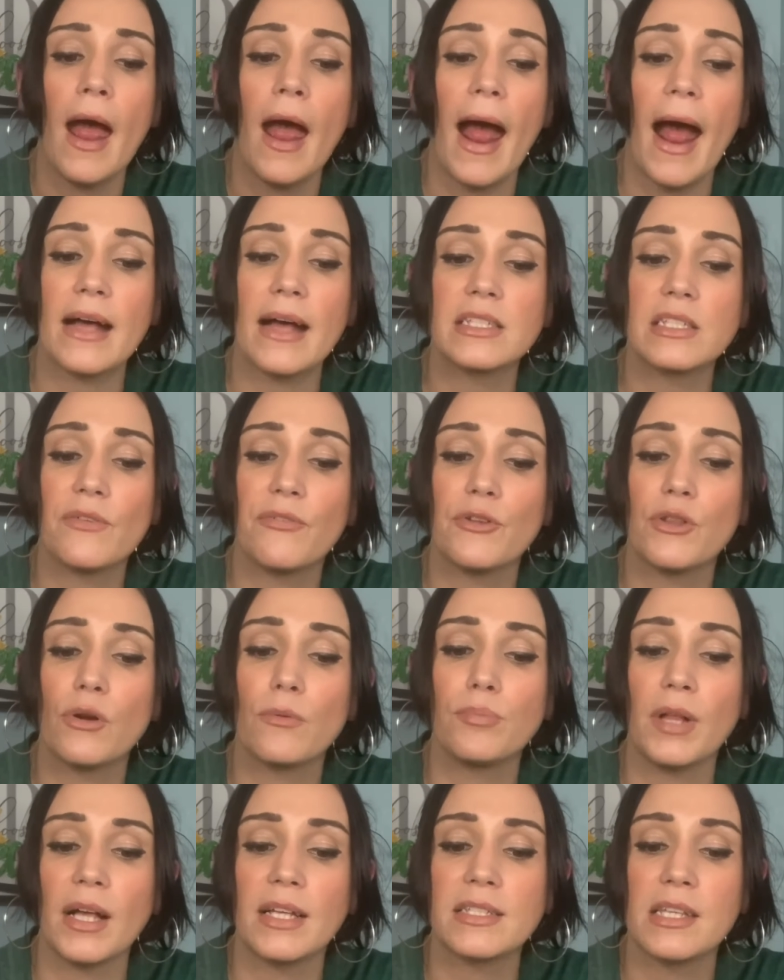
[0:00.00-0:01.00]
Ask for their
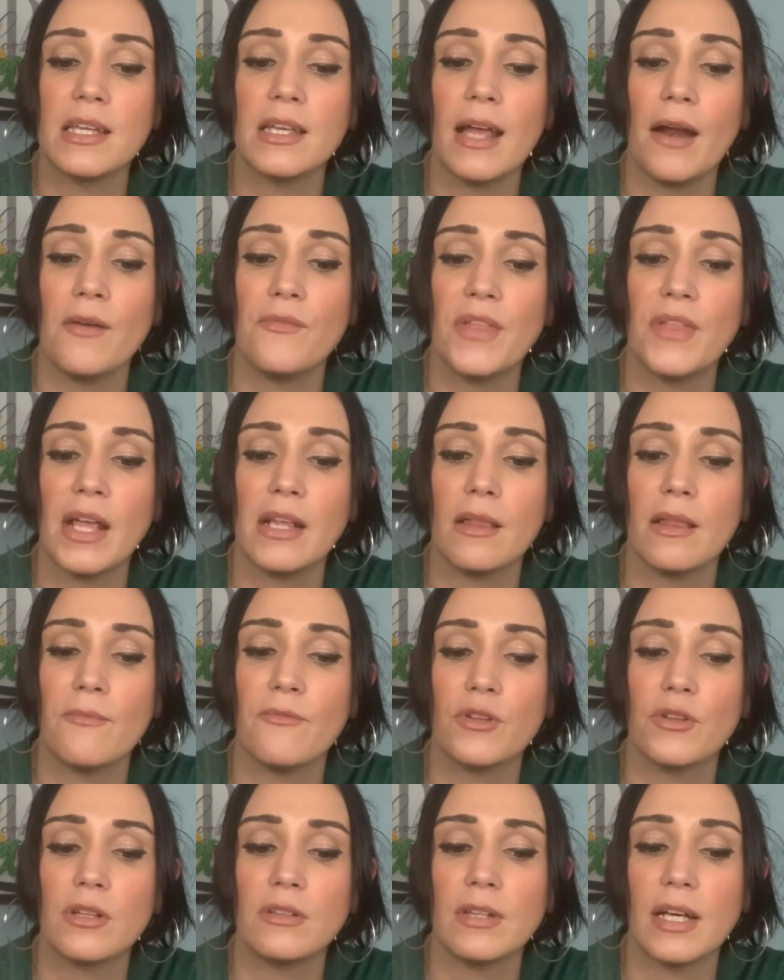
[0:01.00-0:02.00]
blessing and thank them
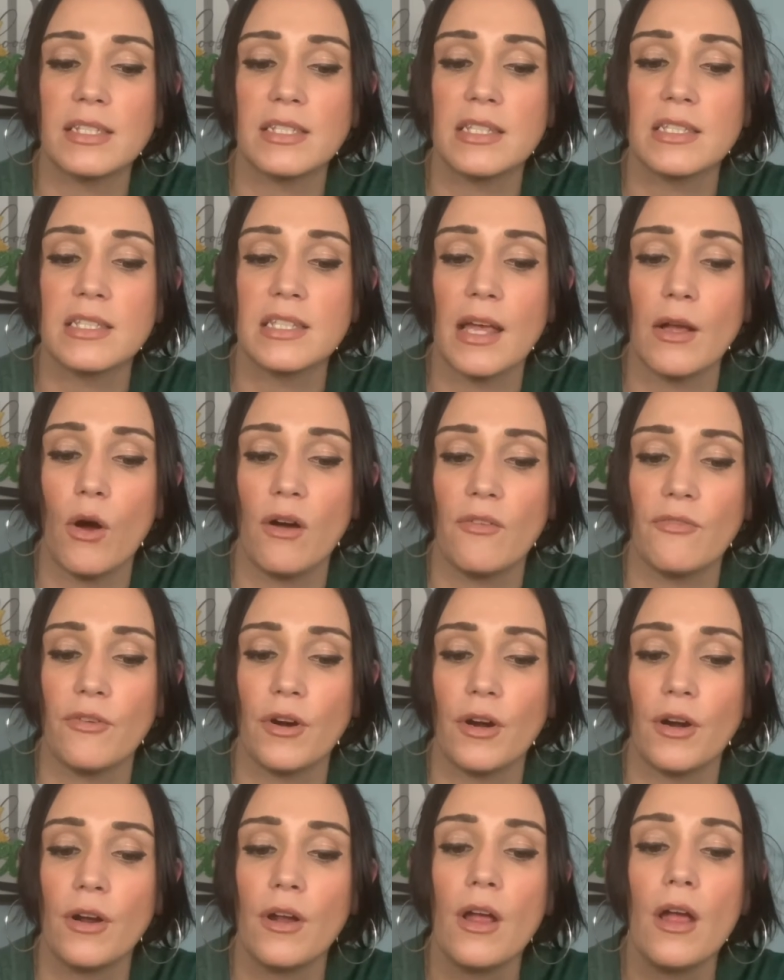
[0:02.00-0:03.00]
for the lessons they
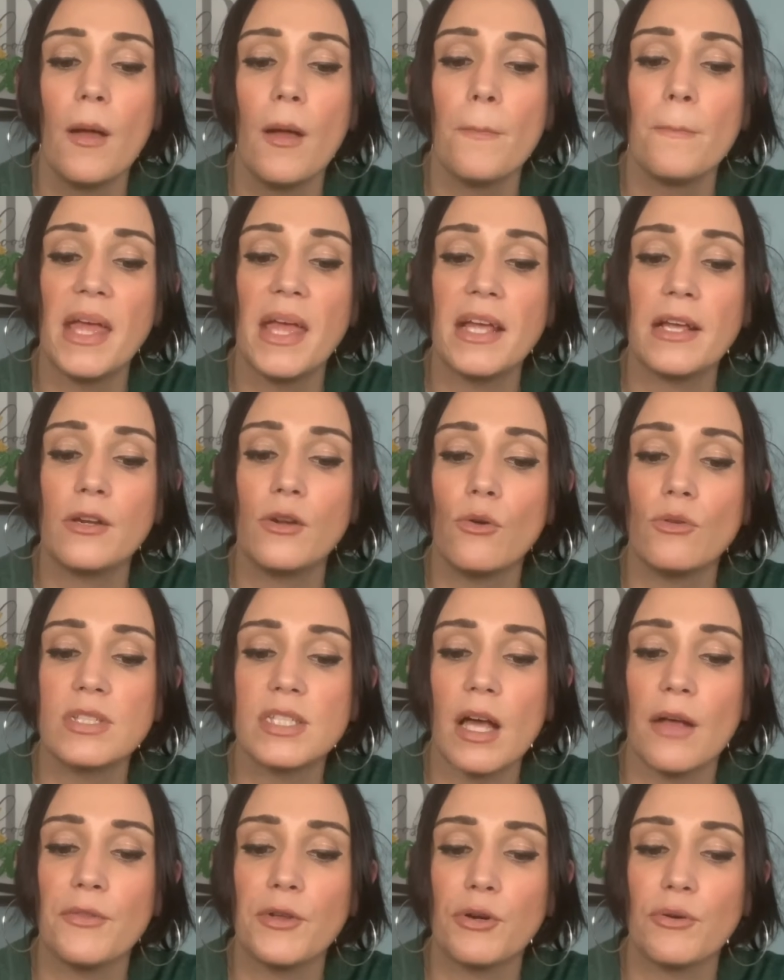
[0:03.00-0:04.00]
offer. Make notes
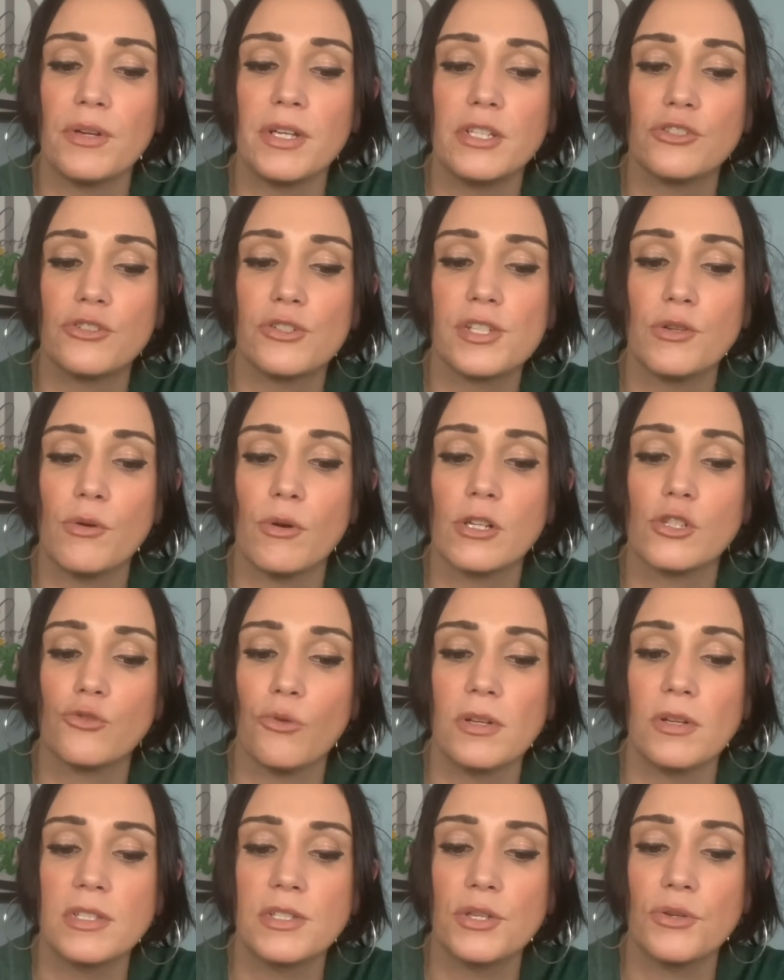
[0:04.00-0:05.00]
on the creatures you are
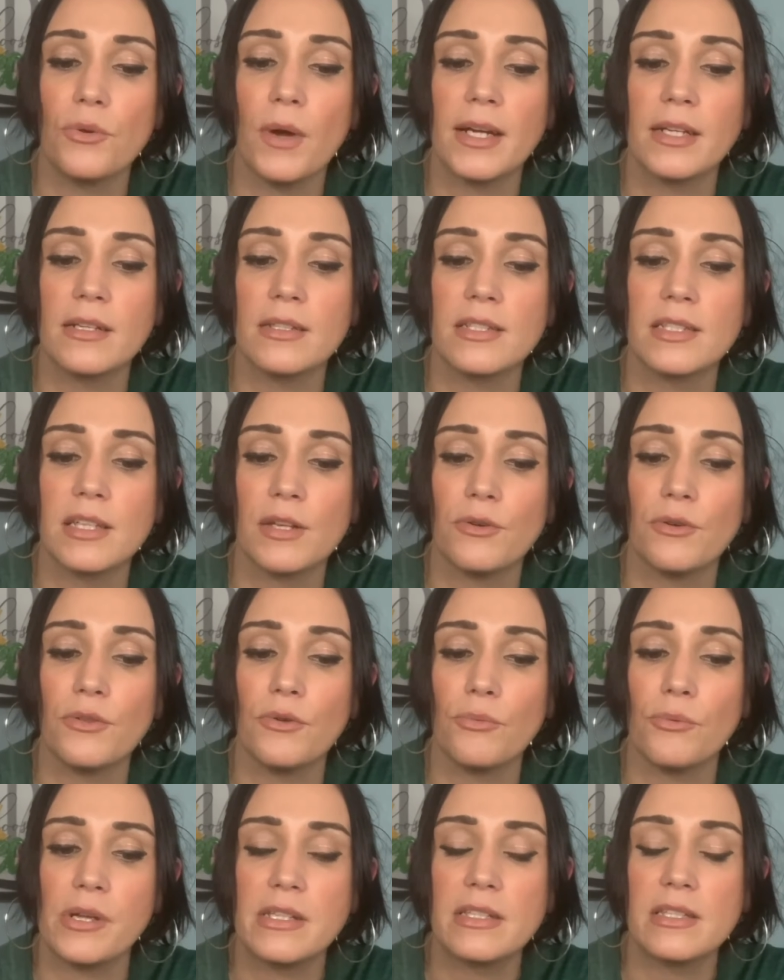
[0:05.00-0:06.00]
drawn to and consider the
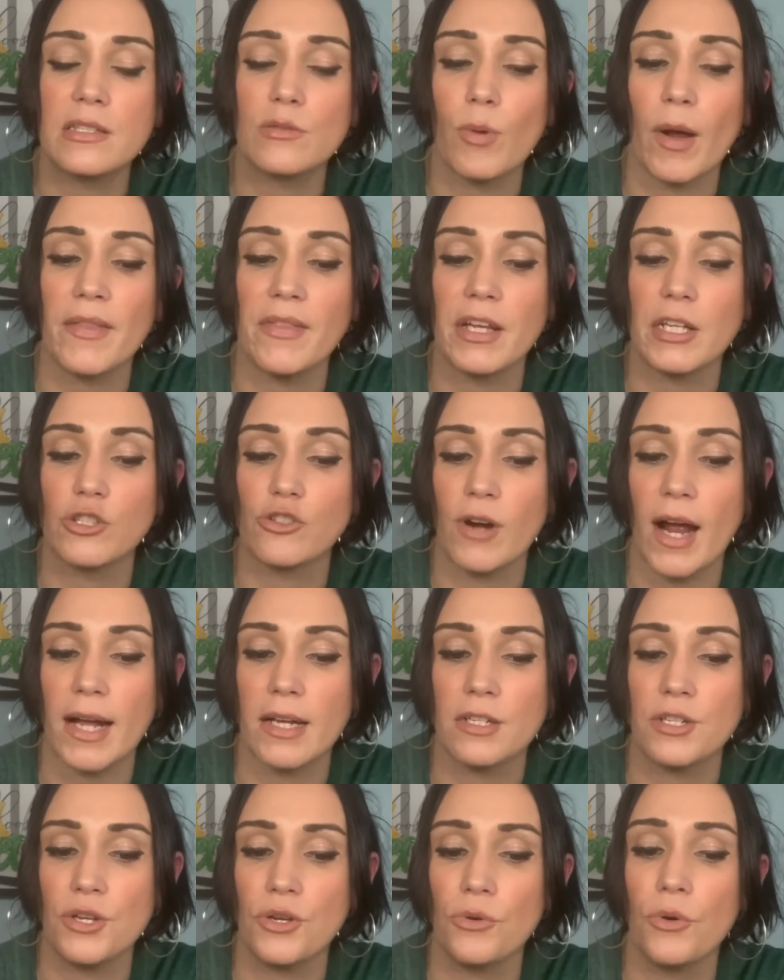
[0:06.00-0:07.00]
reasons why they
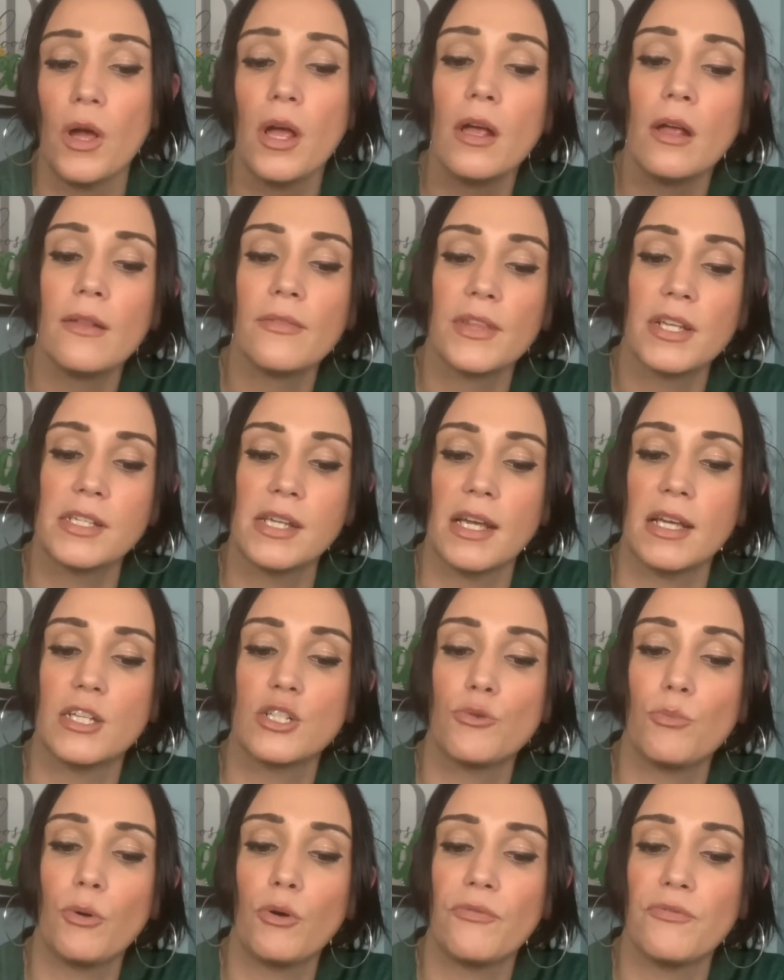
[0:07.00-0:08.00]
attract you. The
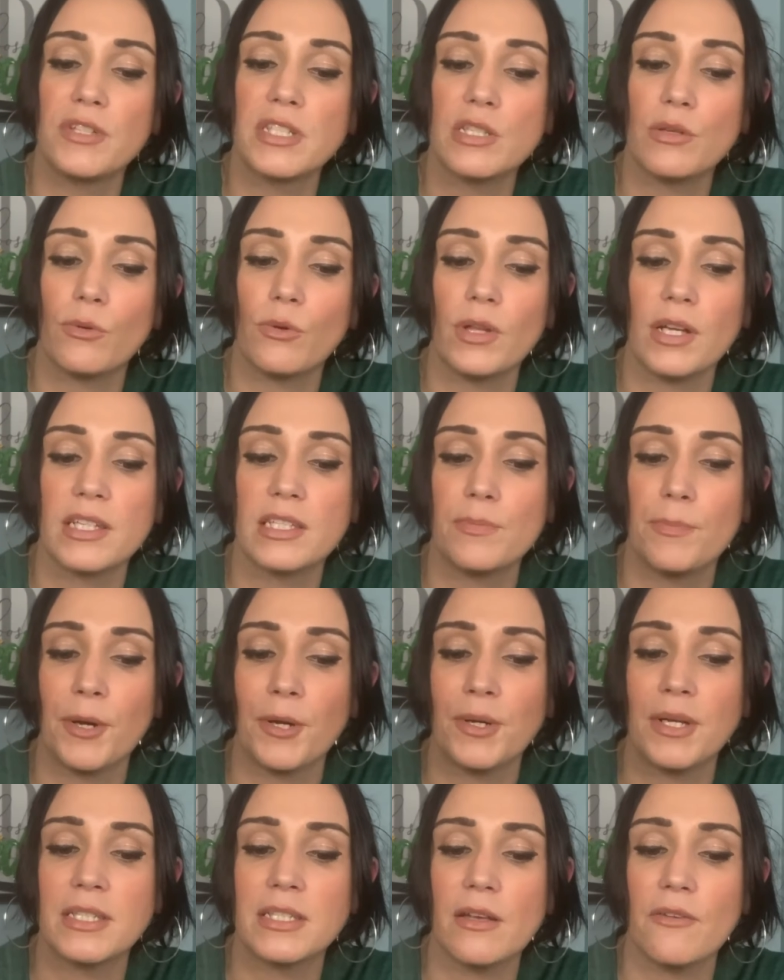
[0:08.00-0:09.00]
tangible, visceral
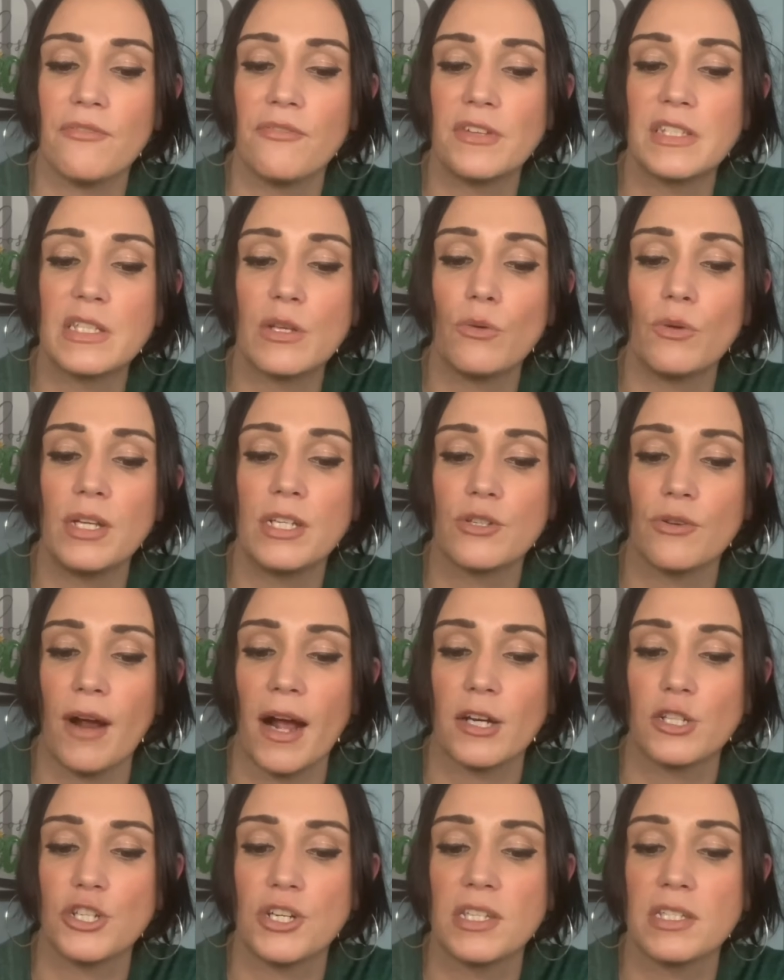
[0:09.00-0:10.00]
experience of physical
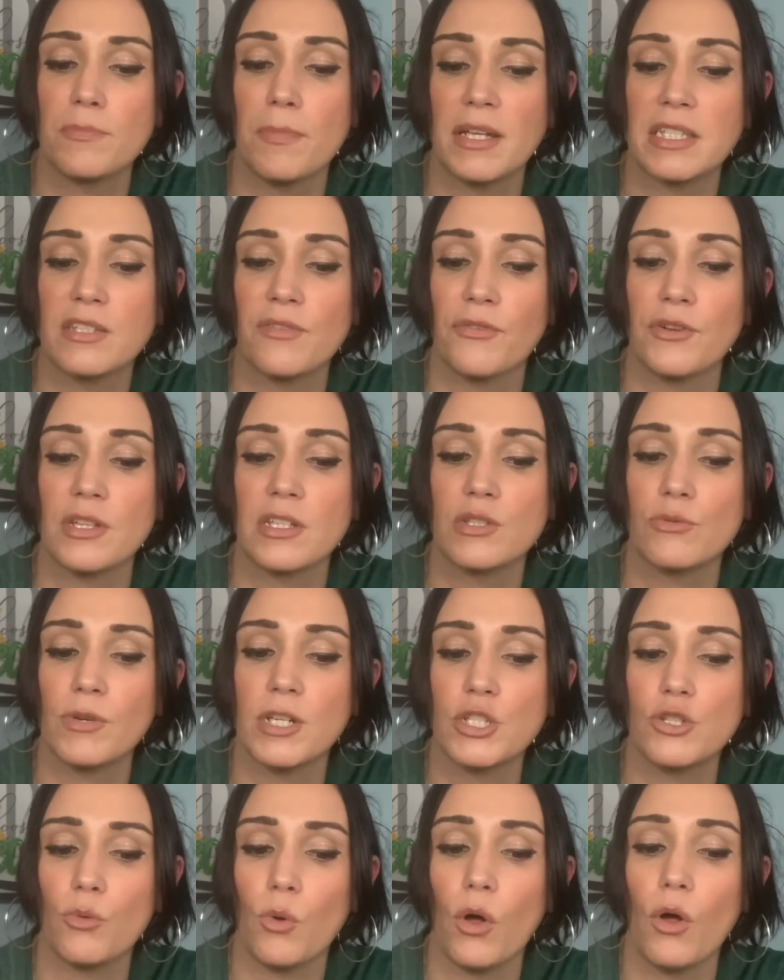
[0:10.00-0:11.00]
interaction is best for this
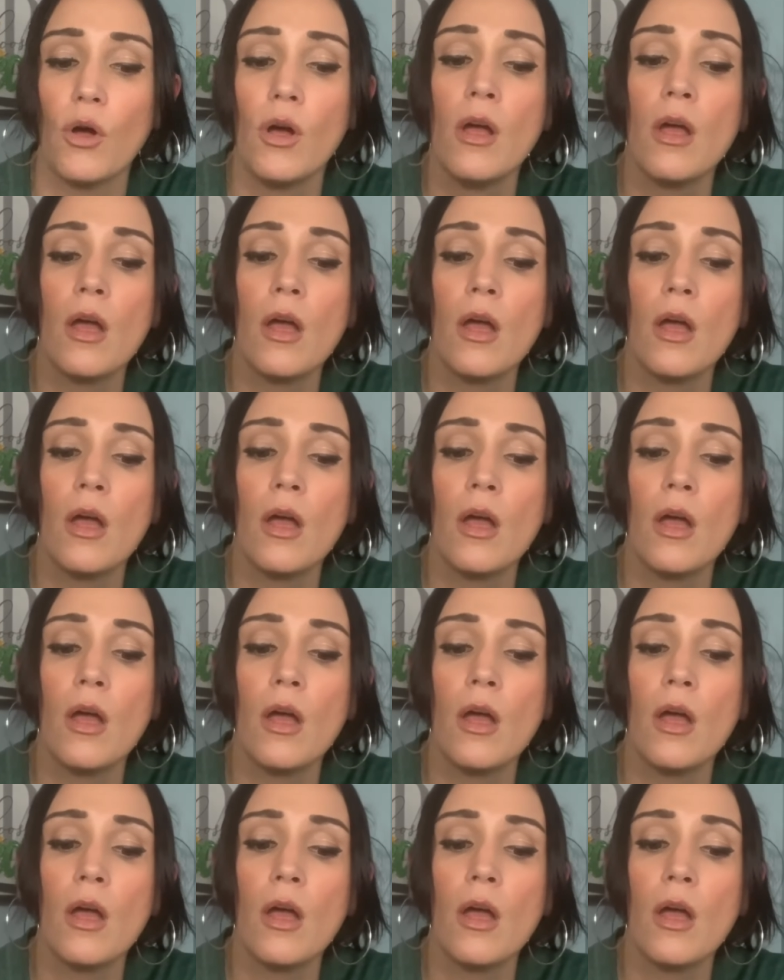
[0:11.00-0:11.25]
ritual,